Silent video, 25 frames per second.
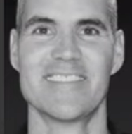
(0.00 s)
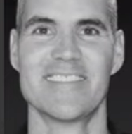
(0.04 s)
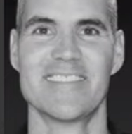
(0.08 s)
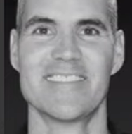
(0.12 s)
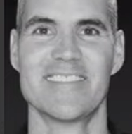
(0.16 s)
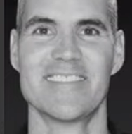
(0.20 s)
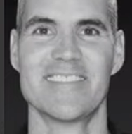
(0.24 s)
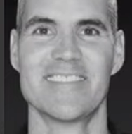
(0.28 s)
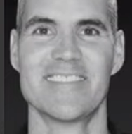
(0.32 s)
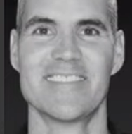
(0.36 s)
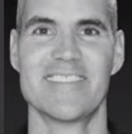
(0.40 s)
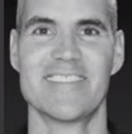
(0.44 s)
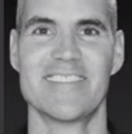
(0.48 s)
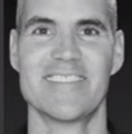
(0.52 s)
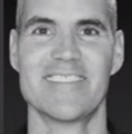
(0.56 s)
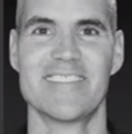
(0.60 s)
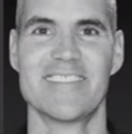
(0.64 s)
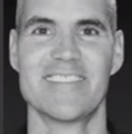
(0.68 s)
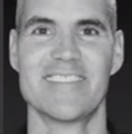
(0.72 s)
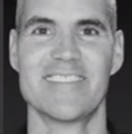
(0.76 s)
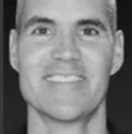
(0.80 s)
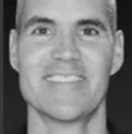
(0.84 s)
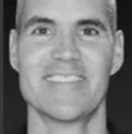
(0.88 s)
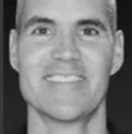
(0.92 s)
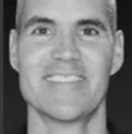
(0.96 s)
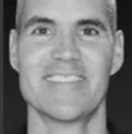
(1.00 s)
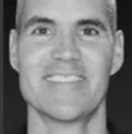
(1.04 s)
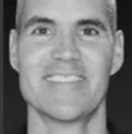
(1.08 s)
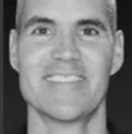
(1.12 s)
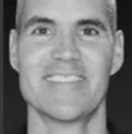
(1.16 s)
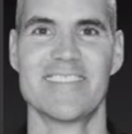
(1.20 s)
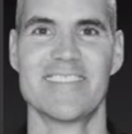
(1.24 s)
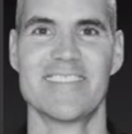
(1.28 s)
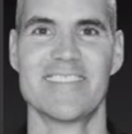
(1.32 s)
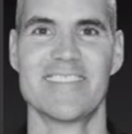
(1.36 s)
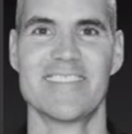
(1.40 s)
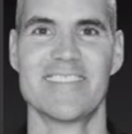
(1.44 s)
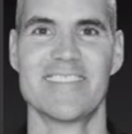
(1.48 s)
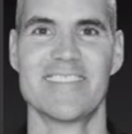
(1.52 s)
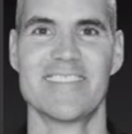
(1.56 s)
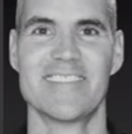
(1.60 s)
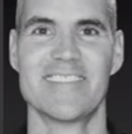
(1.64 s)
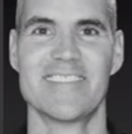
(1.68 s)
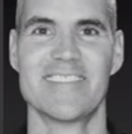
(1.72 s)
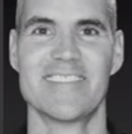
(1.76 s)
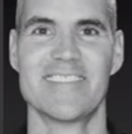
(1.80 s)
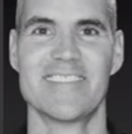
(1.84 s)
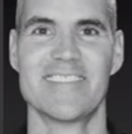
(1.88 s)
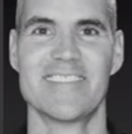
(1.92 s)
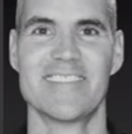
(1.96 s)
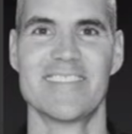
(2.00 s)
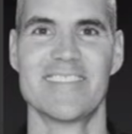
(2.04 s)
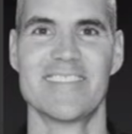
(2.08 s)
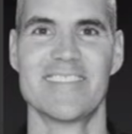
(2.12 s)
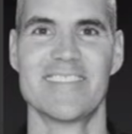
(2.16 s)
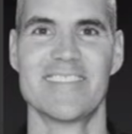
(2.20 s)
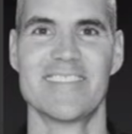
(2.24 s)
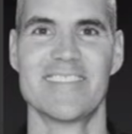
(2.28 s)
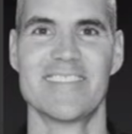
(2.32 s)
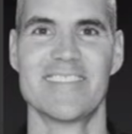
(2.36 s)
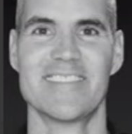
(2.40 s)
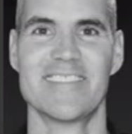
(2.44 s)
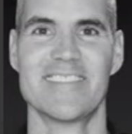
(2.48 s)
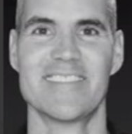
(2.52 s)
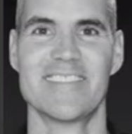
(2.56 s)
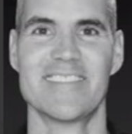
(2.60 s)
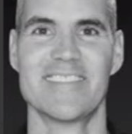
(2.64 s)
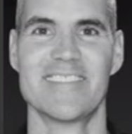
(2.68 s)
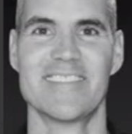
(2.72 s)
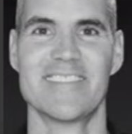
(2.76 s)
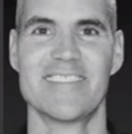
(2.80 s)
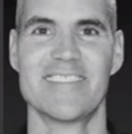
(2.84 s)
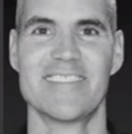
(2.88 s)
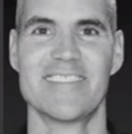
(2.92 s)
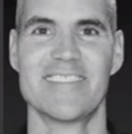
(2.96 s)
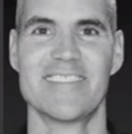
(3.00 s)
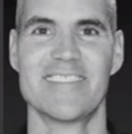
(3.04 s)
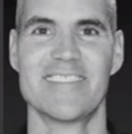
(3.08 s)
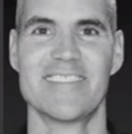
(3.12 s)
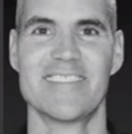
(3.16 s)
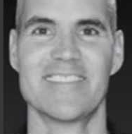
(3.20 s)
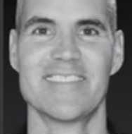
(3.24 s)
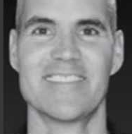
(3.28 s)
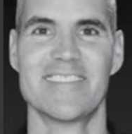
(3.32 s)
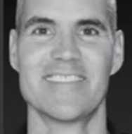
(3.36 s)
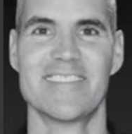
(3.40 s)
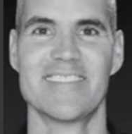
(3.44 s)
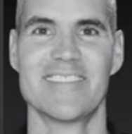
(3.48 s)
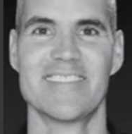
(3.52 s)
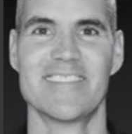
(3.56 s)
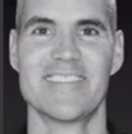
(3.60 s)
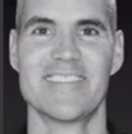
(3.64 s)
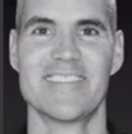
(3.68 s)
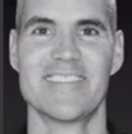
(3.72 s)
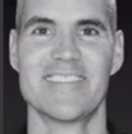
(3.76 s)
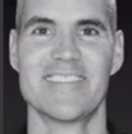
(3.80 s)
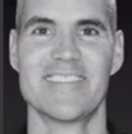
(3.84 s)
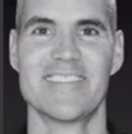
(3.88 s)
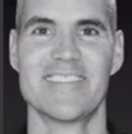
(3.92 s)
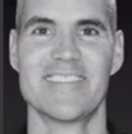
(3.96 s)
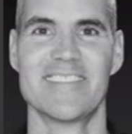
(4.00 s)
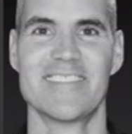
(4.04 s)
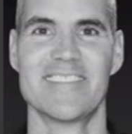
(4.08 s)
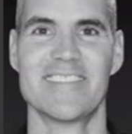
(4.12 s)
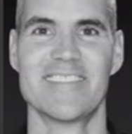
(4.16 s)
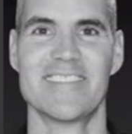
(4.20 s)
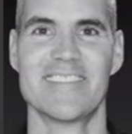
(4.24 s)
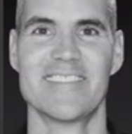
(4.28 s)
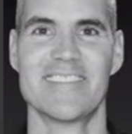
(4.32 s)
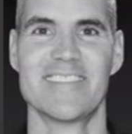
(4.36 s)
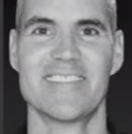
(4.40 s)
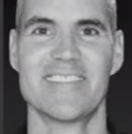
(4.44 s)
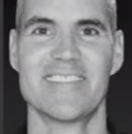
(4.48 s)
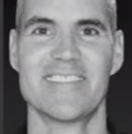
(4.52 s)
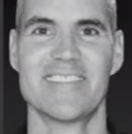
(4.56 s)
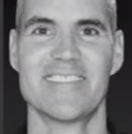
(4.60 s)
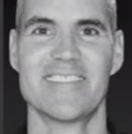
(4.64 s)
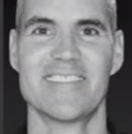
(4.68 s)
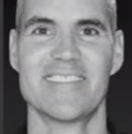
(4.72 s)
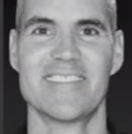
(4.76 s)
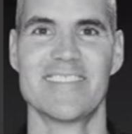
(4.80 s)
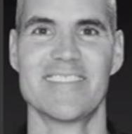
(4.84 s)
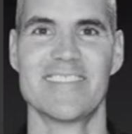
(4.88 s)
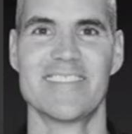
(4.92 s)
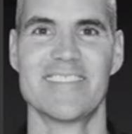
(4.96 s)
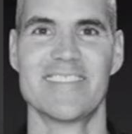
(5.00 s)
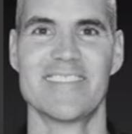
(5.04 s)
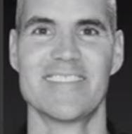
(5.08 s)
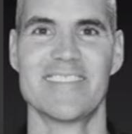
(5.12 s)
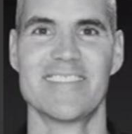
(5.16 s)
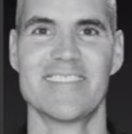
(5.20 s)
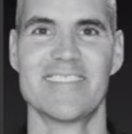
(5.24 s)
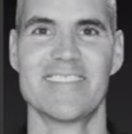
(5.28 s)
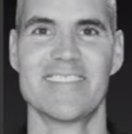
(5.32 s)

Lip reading: The face doesn't move, so there is nothing to read.